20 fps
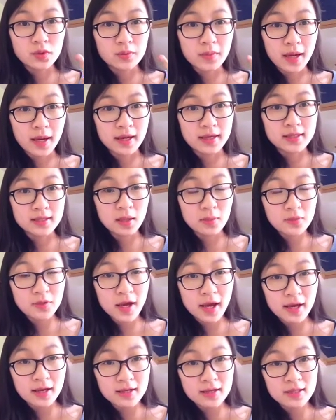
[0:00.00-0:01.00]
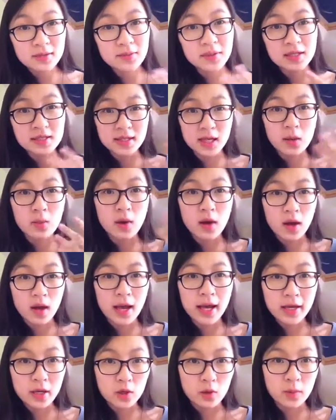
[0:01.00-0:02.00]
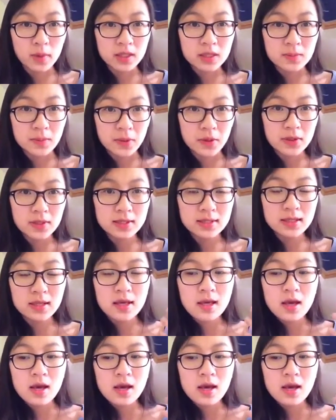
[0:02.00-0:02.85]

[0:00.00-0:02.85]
my subject because they were economics books,